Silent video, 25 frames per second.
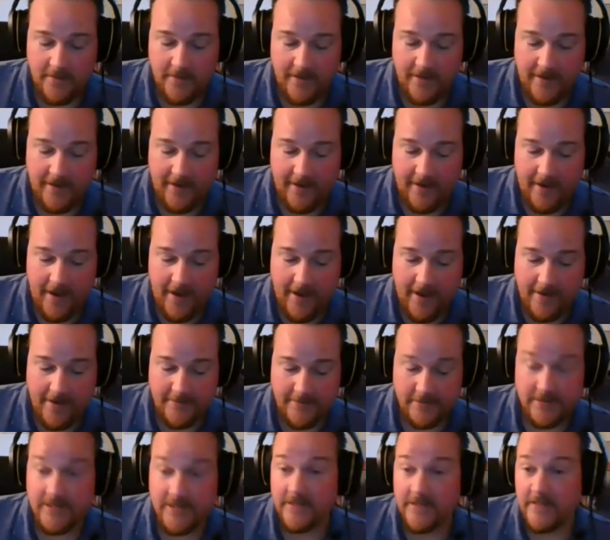
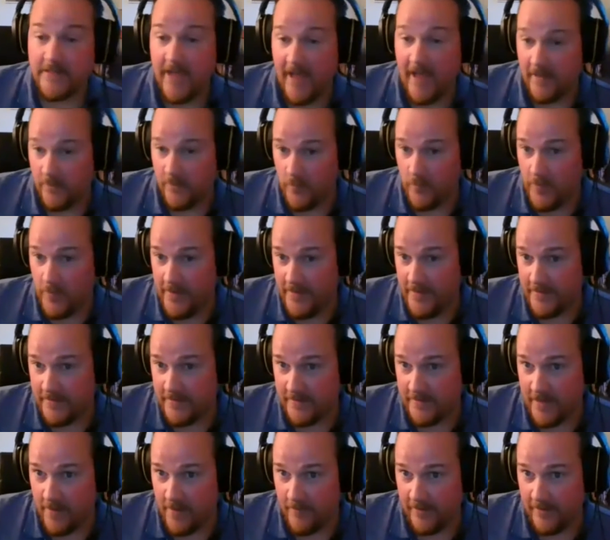and since Halloween
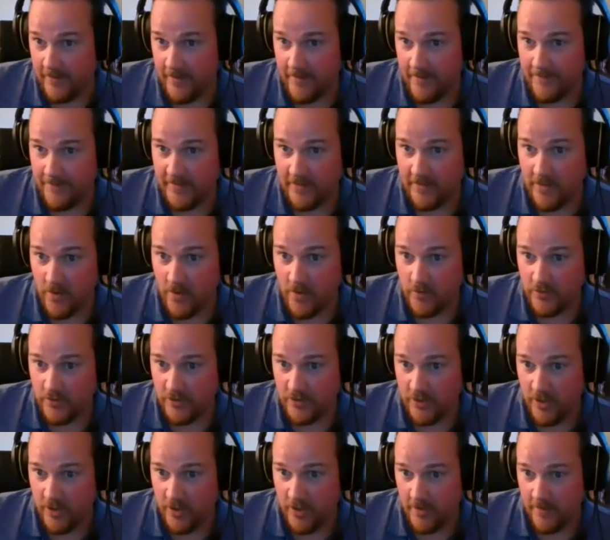is coming up, the ghosts
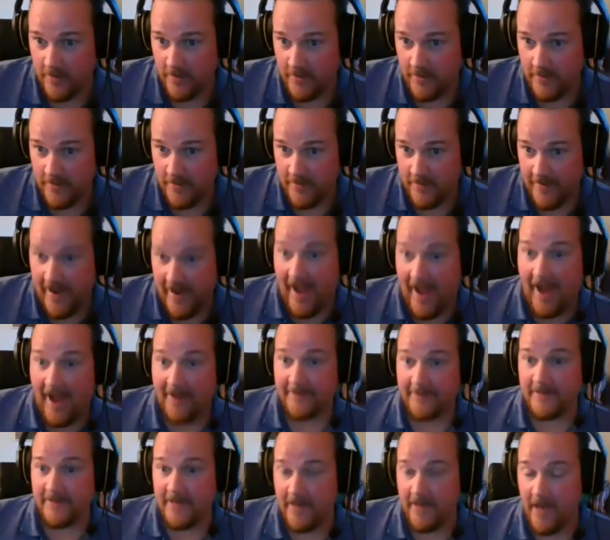are
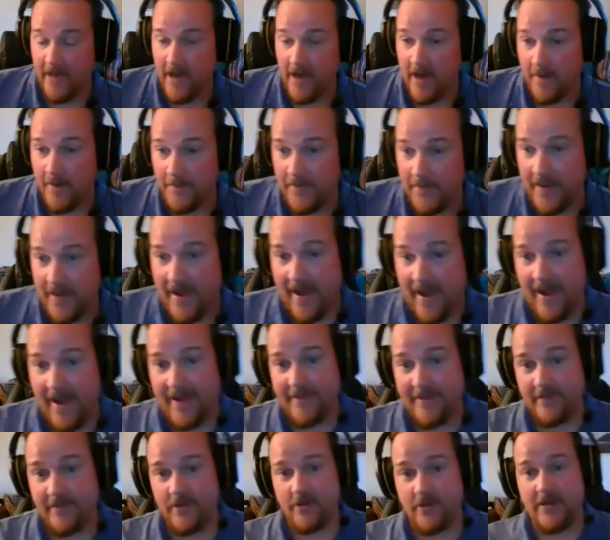acting up
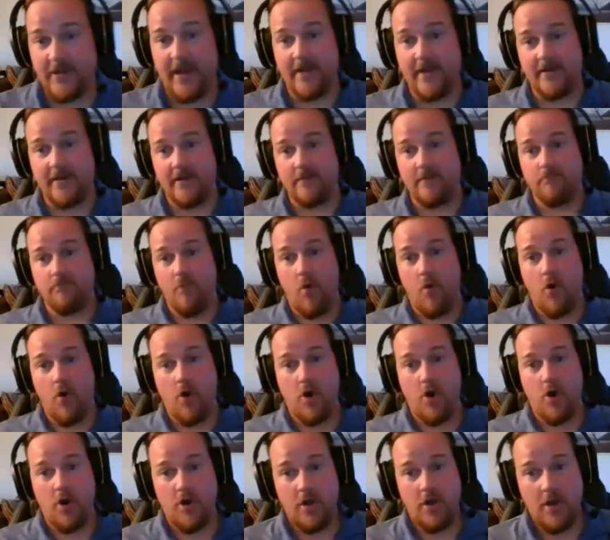and they're getting
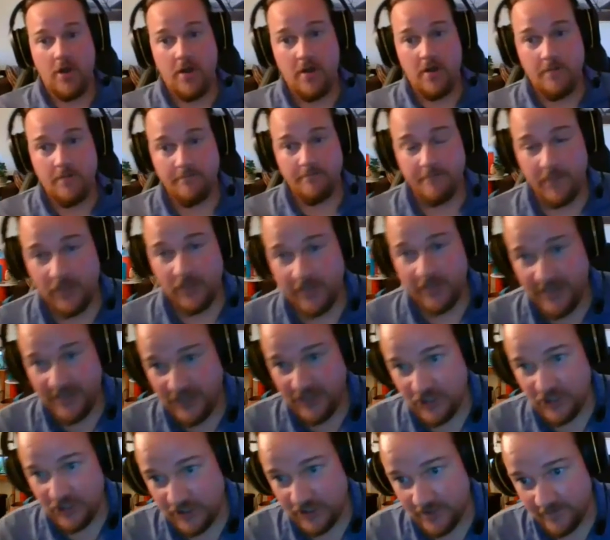more
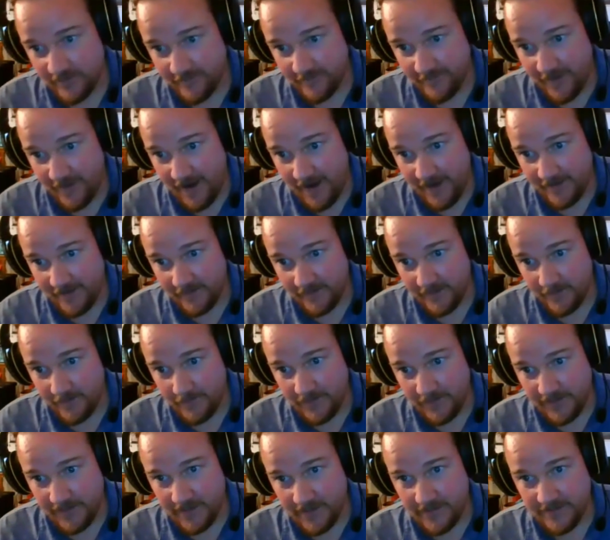malicious and violent
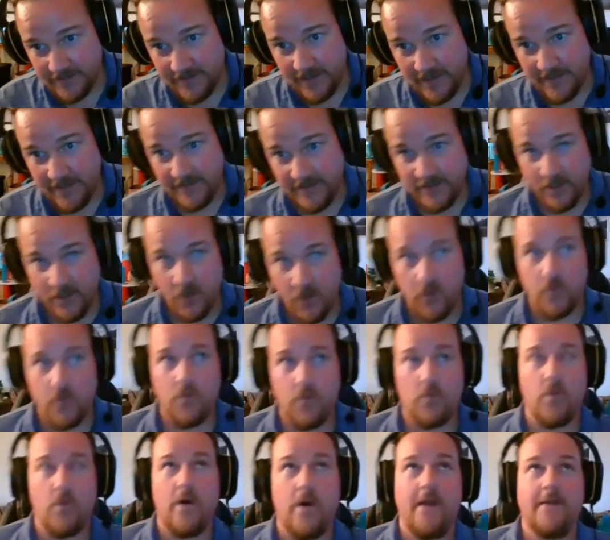because they don't
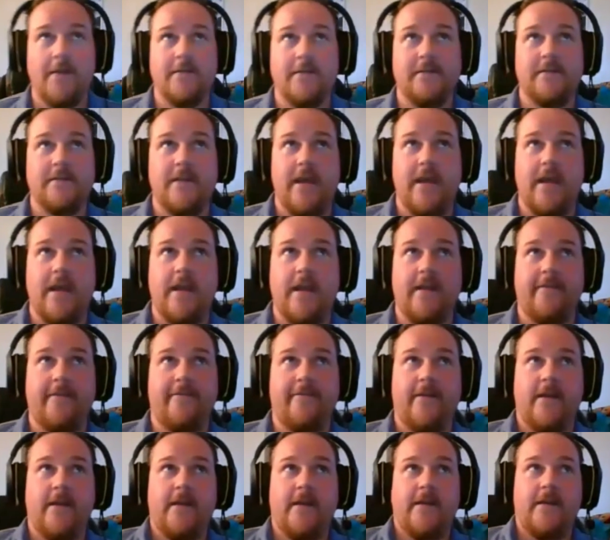want Dave
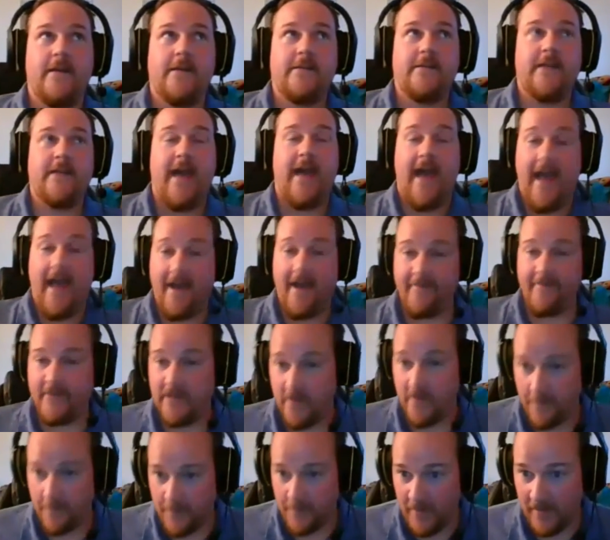to have
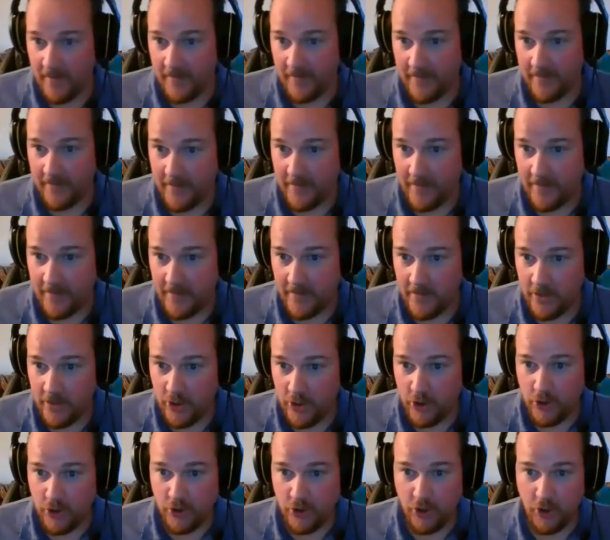the ability
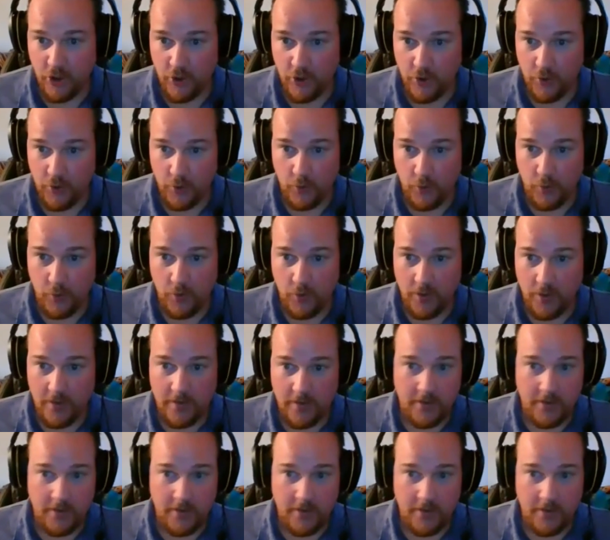to